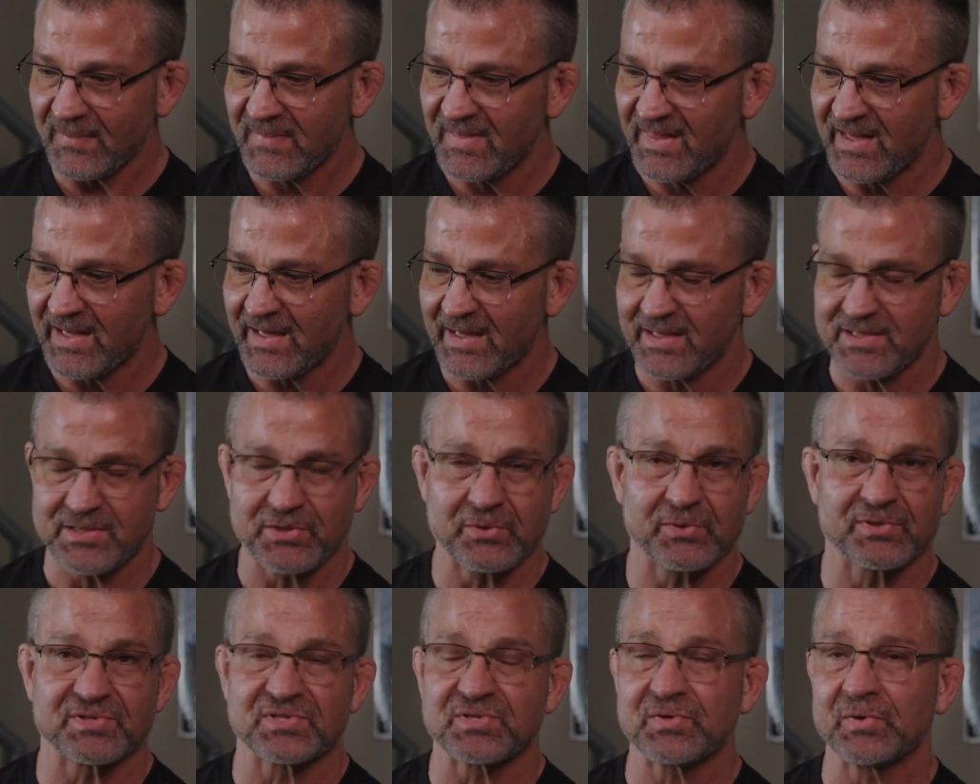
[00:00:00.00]
that I
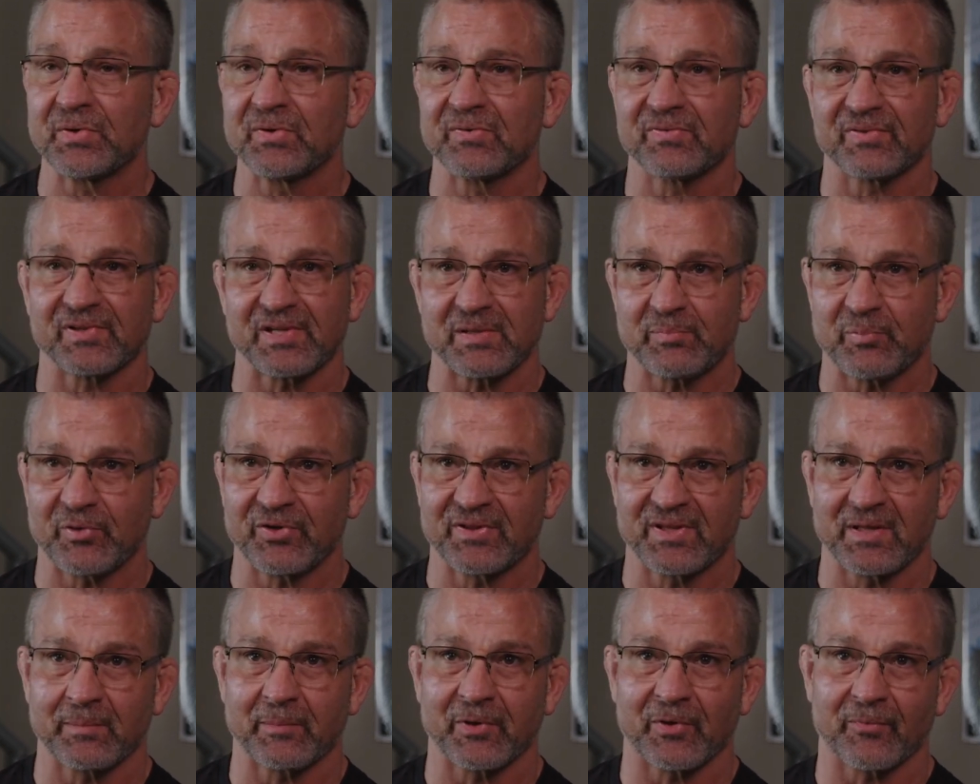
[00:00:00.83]
knew intuitively
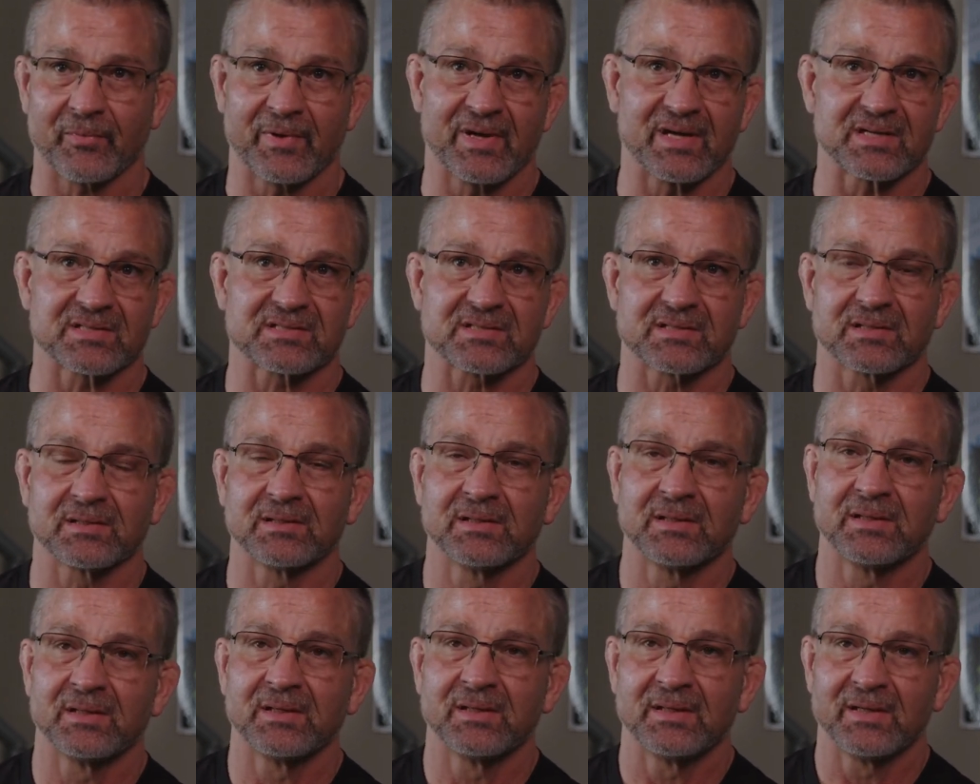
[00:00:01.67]
put them at risk.
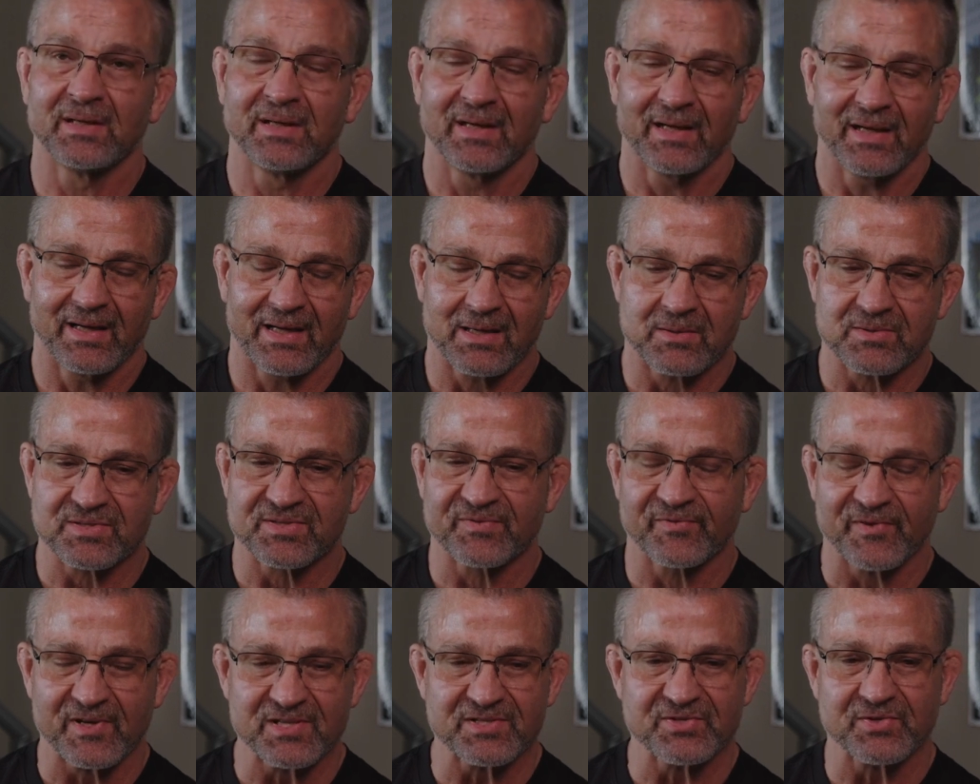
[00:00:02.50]
And I
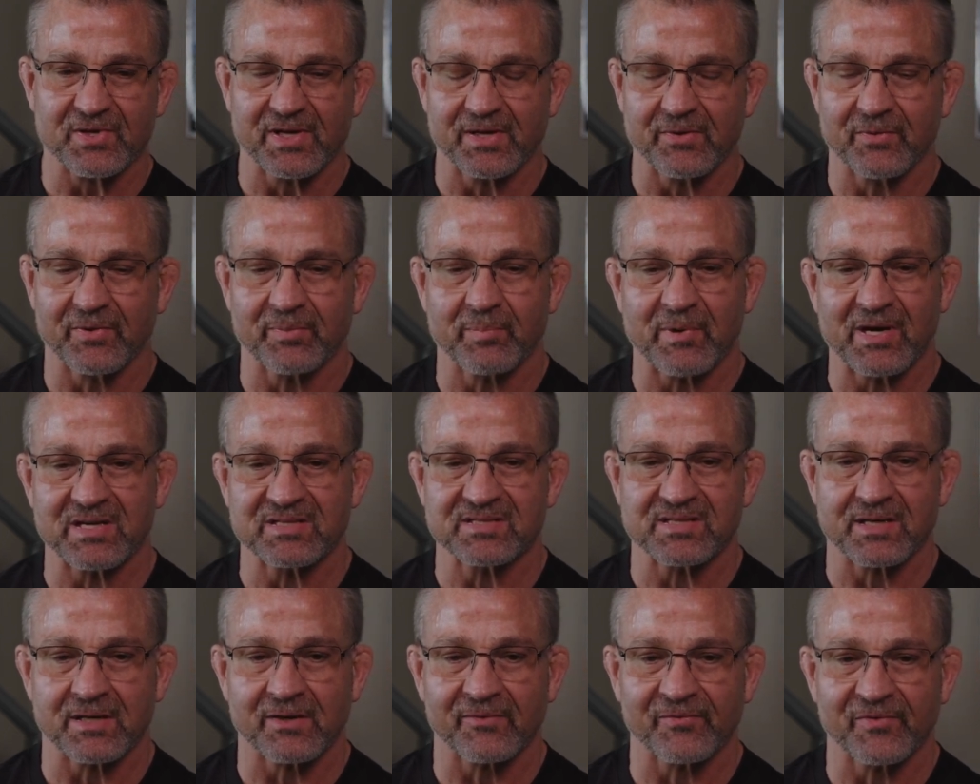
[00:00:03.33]
was frustrated with
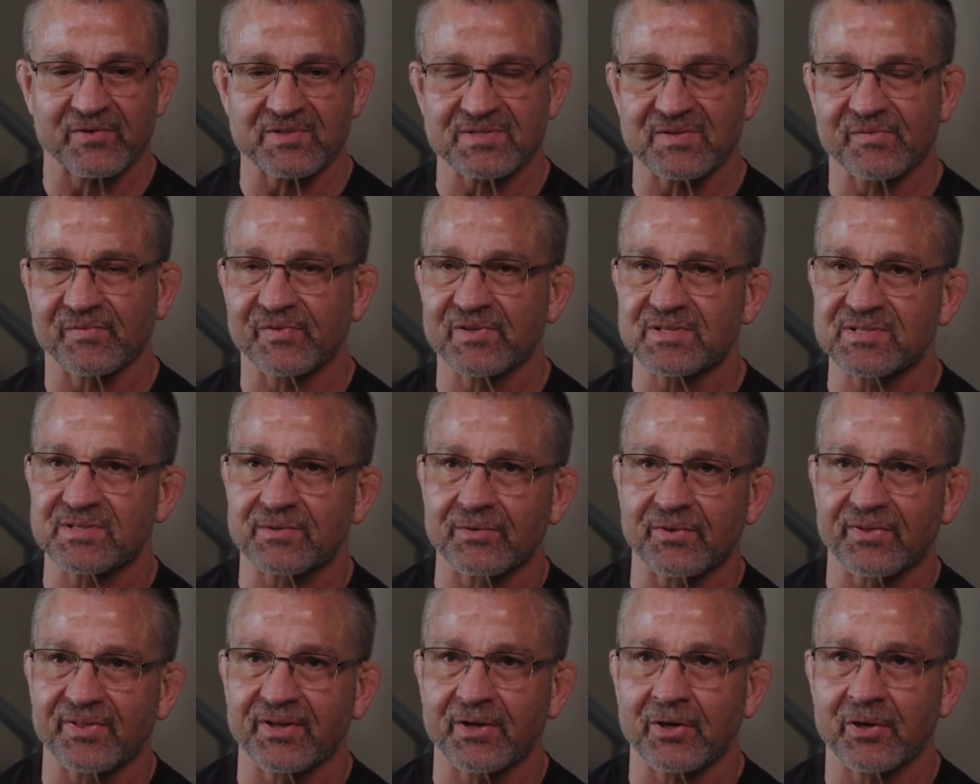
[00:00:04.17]
myself as a
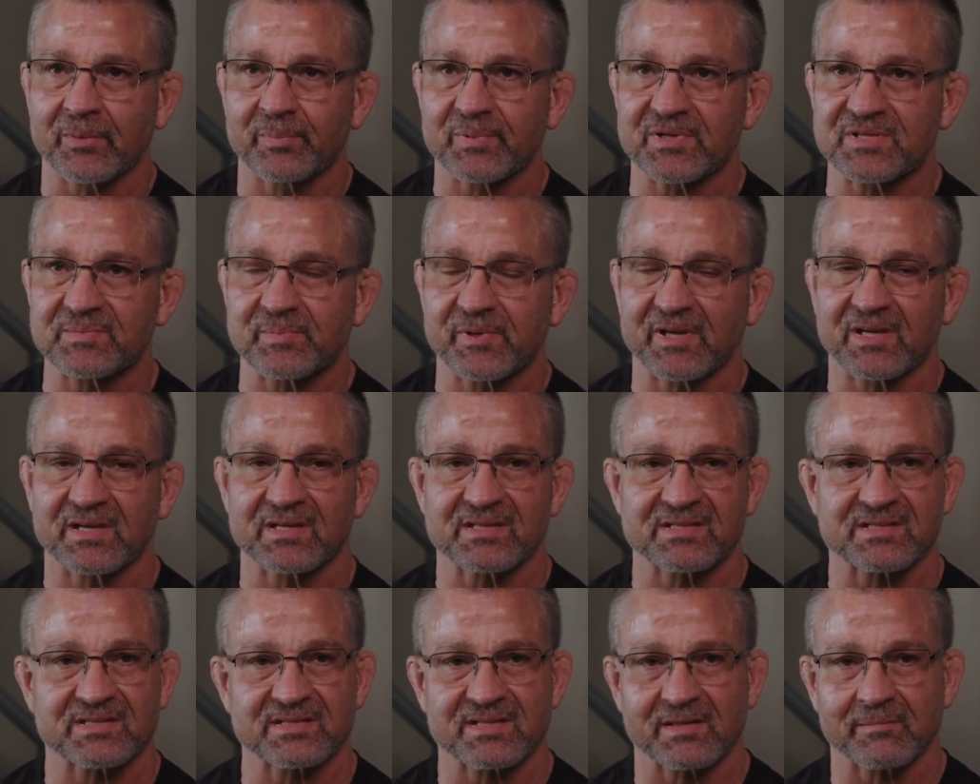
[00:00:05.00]
physical therapist
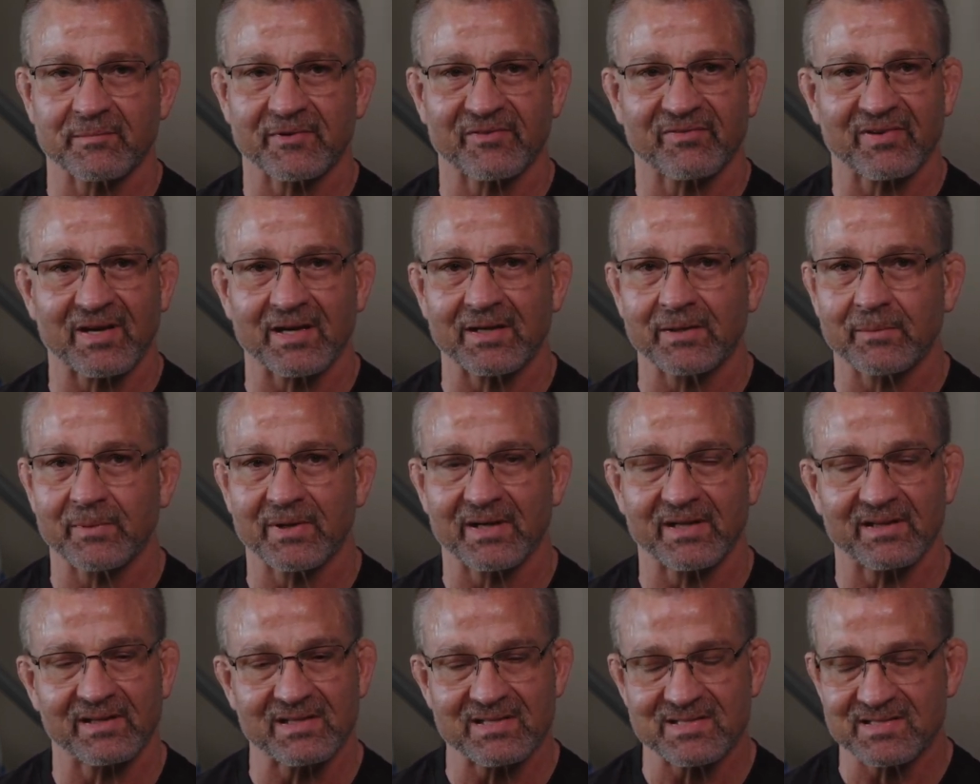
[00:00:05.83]
because as I'm
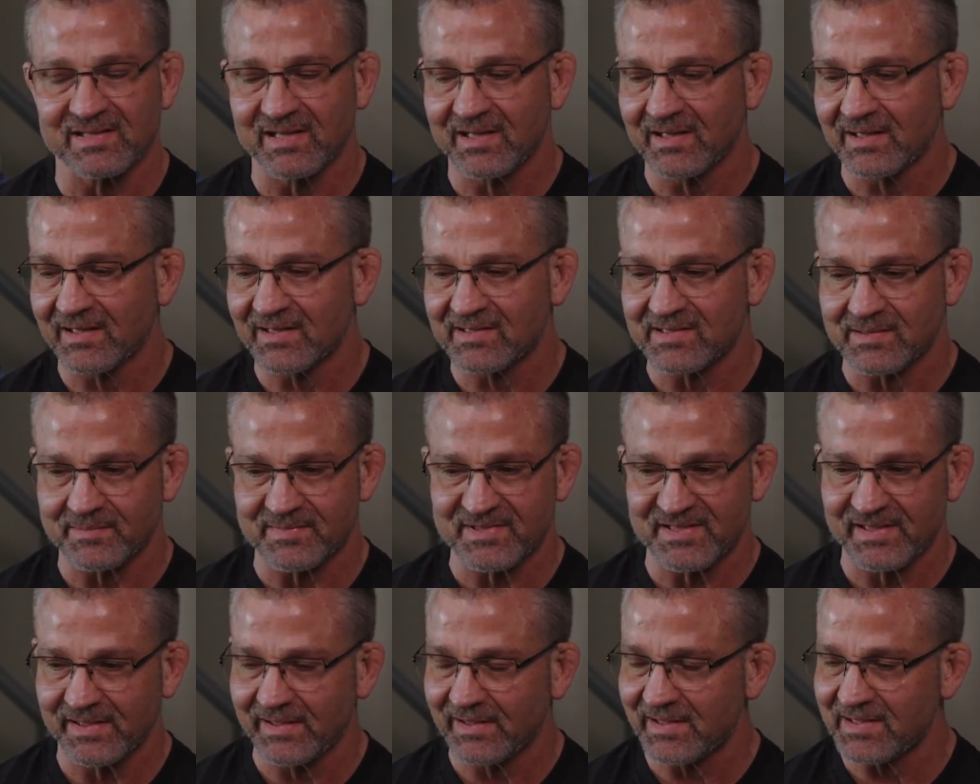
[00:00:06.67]
evaluating these kids, I'm
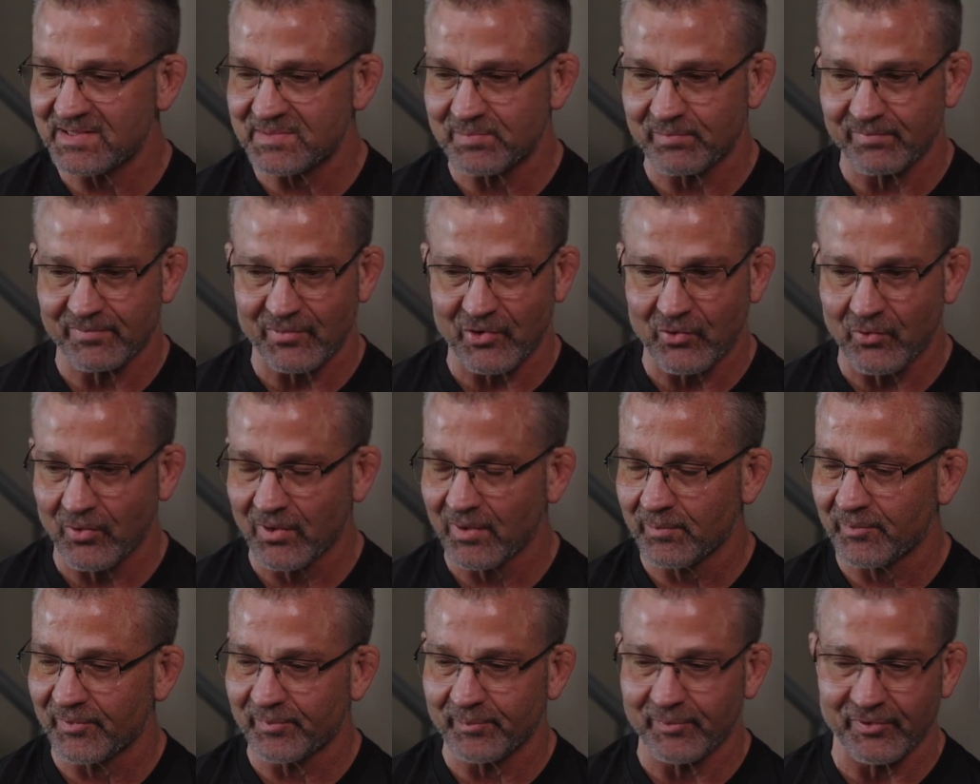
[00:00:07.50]
seeing these
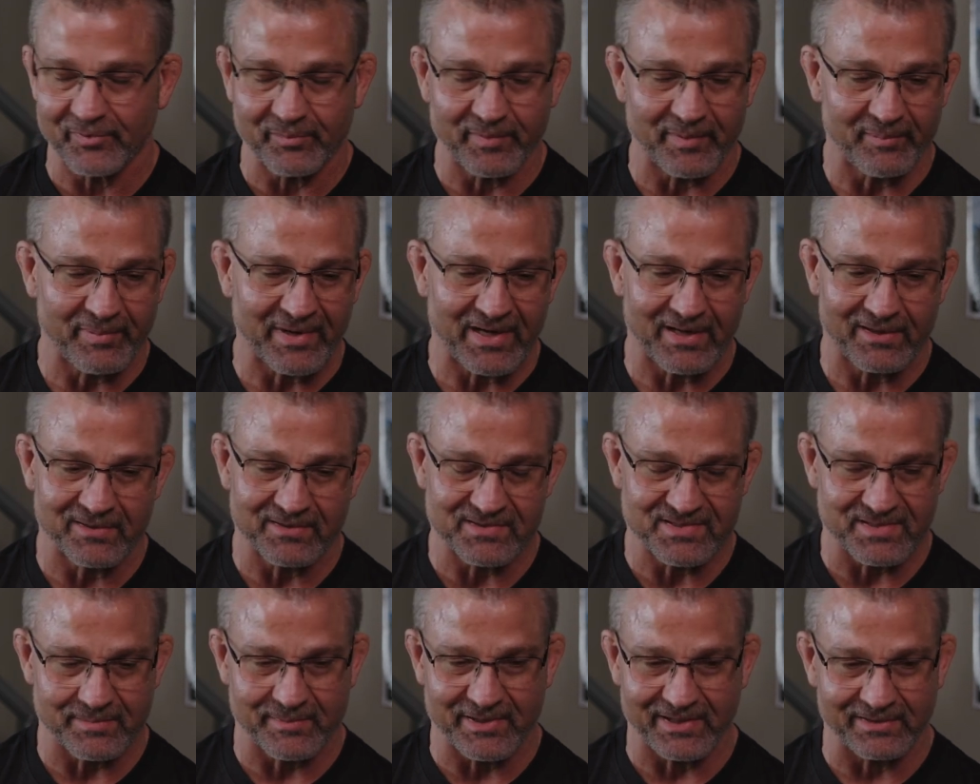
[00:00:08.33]
horrible movement
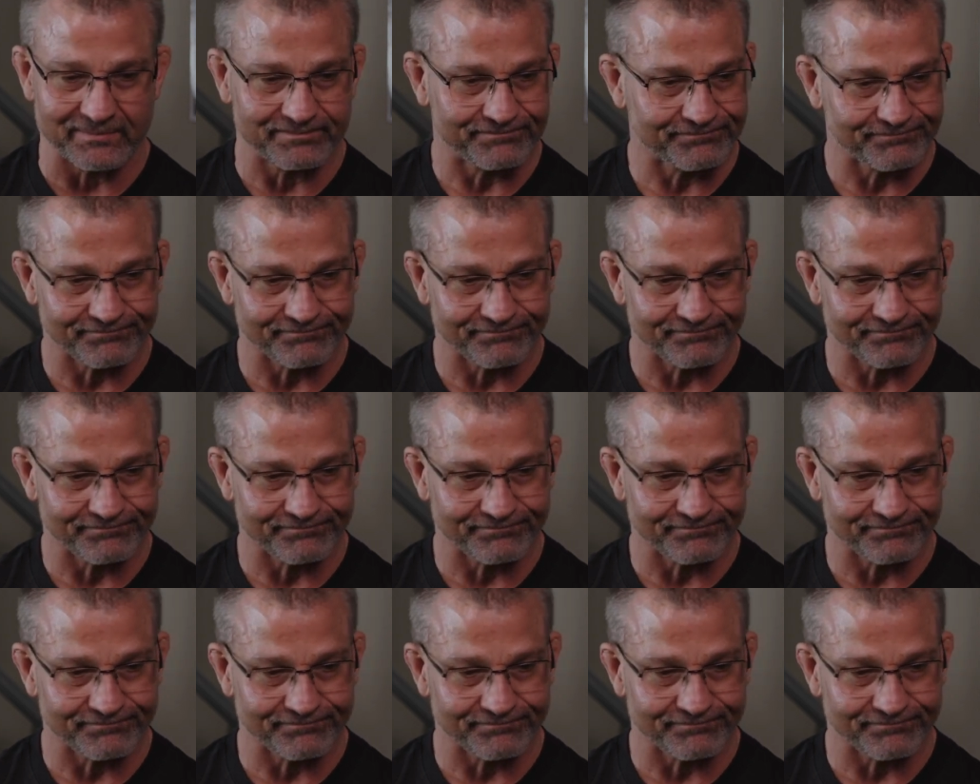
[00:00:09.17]
patterns. I'm like,